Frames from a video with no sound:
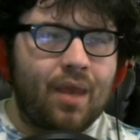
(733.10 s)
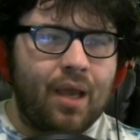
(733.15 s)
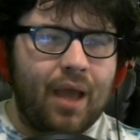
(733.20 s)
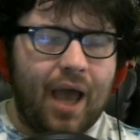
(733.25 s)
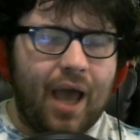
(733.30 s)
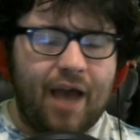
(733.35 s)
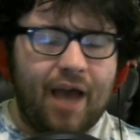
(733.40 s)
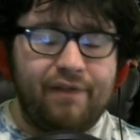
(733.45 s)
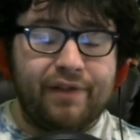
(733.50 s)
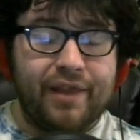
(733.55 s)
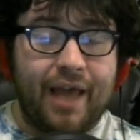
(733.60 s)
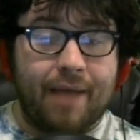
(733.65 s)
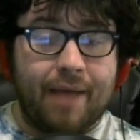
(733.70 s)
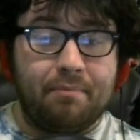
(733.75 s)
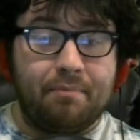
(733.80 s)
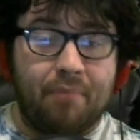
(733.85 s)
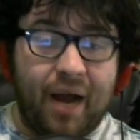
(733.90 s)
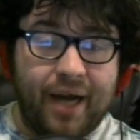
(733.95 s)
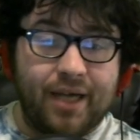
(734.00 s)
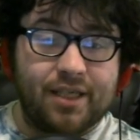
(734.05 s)
having that
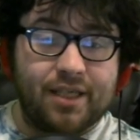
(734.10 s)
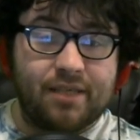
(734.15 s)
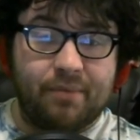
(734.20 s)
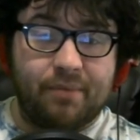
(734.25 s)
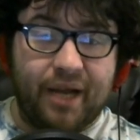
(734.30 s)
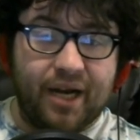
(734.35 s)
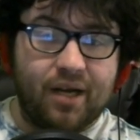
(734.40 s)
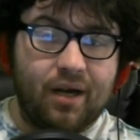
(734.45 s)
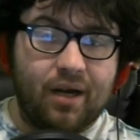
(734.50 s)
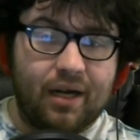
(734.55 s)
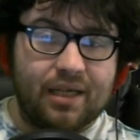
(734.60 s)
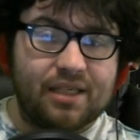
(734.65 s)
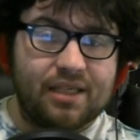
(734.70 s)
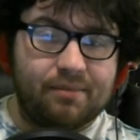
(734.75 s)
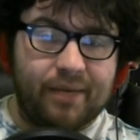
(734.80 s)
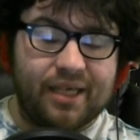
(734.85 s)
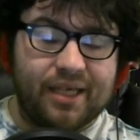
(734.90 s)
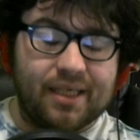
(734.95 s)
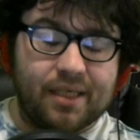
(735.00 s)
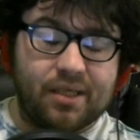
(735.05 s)
minus mana cost
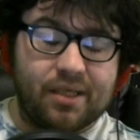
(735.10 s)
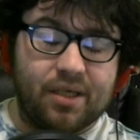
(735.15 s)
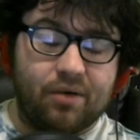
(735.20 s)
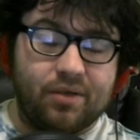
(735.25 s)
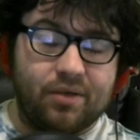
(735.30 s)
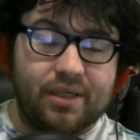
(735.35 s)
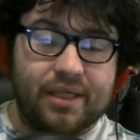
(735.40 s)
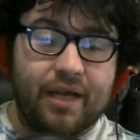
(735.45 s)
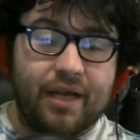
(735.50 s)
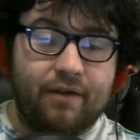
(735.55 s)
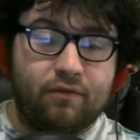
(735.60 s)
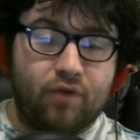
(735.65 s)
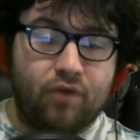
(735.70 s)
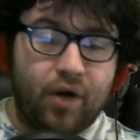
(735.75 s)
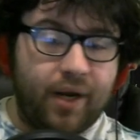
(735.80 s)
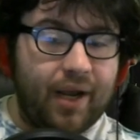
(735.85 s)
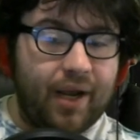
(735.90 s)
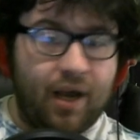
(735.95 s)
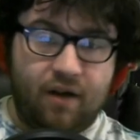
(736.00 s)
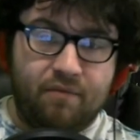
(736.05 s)
makes it so instead of
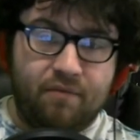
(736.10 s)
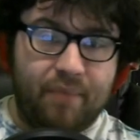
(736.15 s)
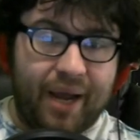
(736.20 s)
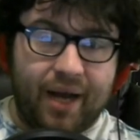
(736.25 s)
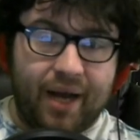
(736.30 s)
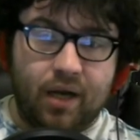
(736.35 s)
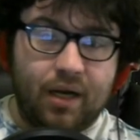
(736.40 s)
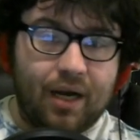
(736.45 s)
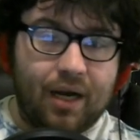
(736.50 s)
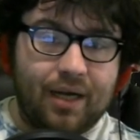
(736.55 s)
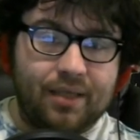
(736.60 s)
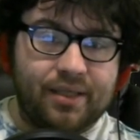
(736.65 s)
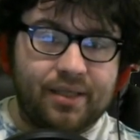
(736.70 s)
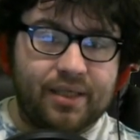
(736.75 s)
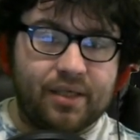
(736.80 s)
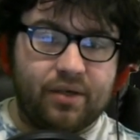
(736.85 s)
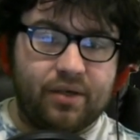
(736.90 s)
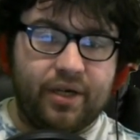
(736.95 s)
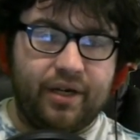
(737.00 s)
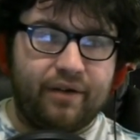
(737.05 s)
running out of mana
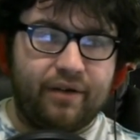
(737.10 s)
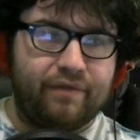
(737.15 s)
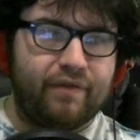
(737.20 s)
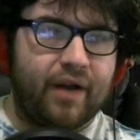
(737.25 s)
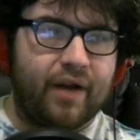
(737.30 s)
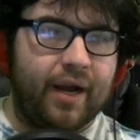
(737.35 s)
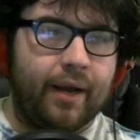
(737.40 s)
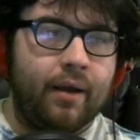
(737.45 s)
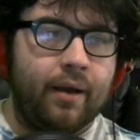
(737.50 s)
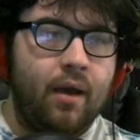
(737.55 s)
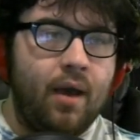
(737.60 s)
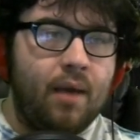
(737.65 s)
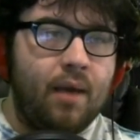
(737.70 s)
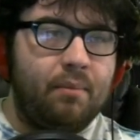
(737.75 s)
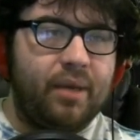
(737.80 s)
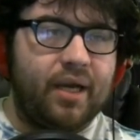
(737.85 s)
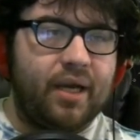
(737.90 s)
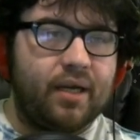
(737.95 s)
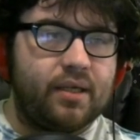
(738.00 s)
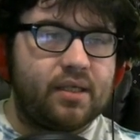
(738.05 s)
constantly, you're fine,
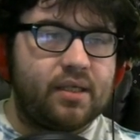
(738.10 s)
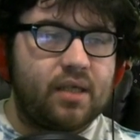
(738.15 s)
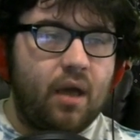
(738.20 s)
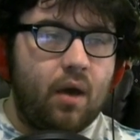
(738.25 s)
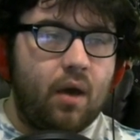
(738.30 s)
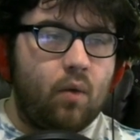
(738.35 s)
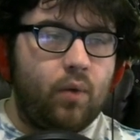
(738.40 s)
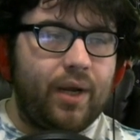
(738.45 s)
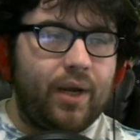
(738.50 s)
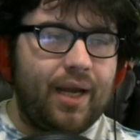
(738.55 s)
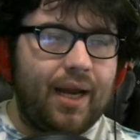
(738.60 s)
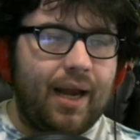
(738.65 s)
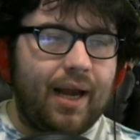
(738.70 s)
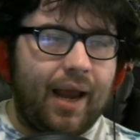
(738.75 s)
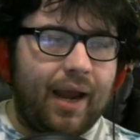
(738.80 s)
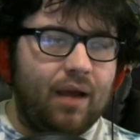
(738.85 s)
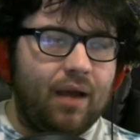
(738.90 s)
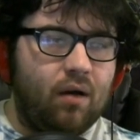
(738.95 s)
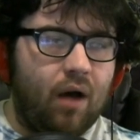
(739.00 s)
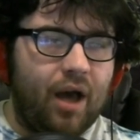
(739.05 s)
because we need
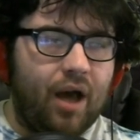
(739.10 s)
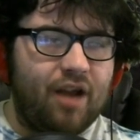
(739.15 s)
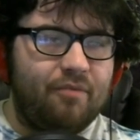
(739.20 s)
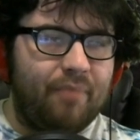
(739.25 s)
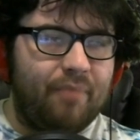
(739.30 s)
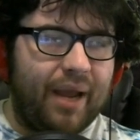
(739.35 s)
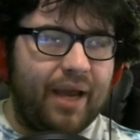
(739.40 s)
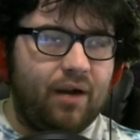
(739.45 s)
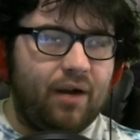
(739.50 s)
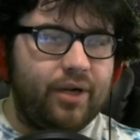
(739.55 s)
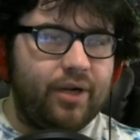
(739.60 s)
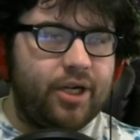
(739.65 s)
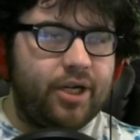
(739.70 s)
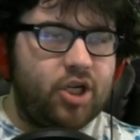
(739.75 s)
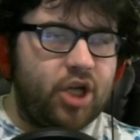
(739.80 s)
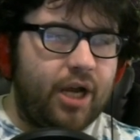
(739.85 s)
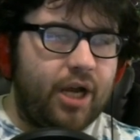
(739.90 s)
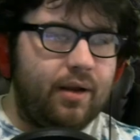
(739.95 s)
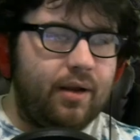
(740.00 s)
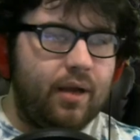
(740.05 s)
a lot of mana
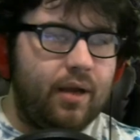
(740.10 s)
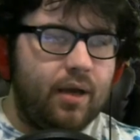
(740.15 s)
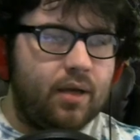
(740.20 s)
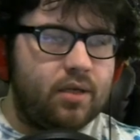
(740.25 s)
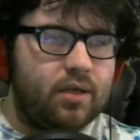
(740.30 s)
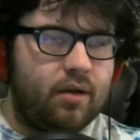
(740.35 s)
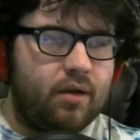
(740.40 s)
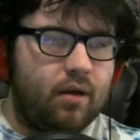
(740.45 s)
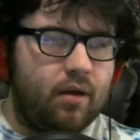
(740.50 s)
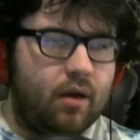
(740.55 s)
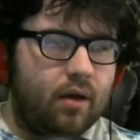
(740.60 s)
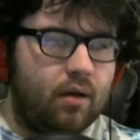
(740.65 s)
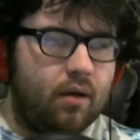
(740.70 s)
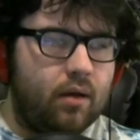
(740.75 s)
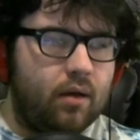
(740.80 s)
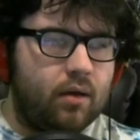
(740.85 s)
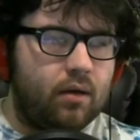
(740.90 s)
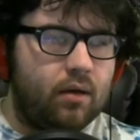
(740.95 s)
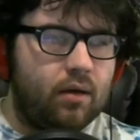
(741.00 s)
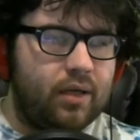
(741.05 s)
regen to
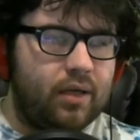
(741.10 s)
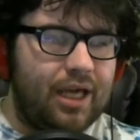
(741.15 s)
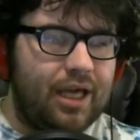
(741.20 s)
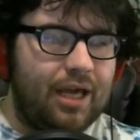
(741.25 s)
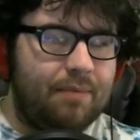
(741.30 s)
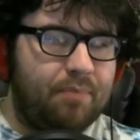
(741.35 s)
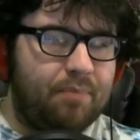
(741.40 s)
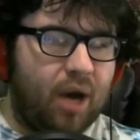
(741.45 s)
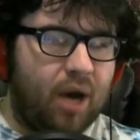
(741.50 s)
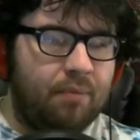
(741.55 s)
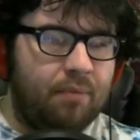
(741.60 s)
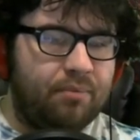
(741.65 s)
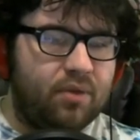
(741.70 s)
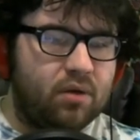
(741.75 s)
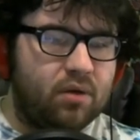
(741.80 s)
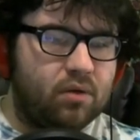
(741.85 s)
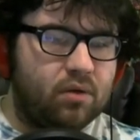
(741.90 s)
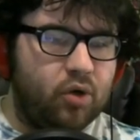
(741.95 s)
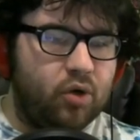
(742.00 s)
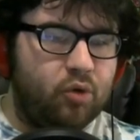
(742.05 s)
keep up
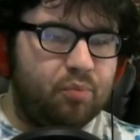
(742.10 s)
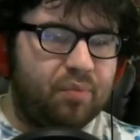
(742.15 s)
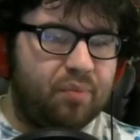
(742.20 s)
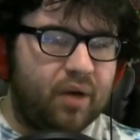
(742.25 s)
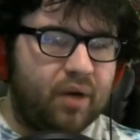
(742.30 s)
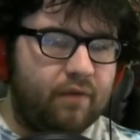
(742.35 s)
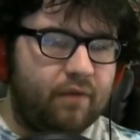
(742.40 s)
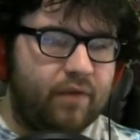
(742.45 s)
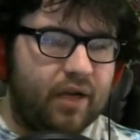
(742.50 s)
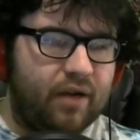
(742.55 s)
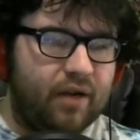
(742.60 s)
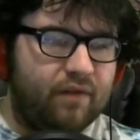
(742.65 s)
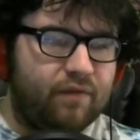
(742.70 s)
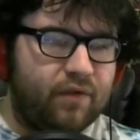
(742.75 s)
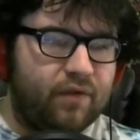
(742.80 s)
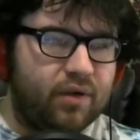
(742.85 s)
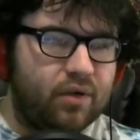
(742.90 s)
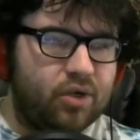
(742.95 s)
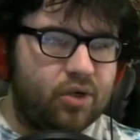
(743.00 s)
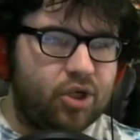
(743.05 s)
the loop of the
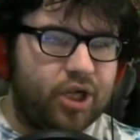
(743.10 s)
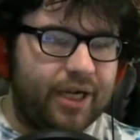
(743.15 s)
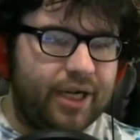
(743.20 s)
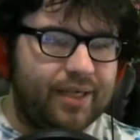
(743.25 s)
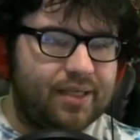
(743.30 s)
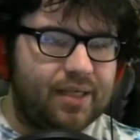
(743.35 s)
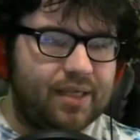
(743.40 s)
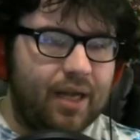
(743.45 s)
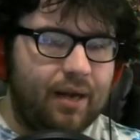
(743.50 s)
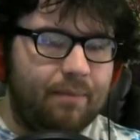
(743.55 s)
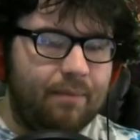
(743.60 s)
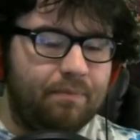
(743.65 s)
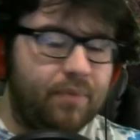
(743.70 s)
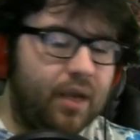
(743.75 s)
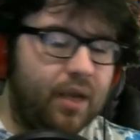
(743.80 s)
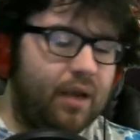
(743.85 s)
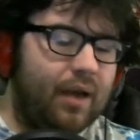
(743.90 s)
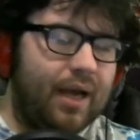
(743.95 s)
Infernal Shade setup.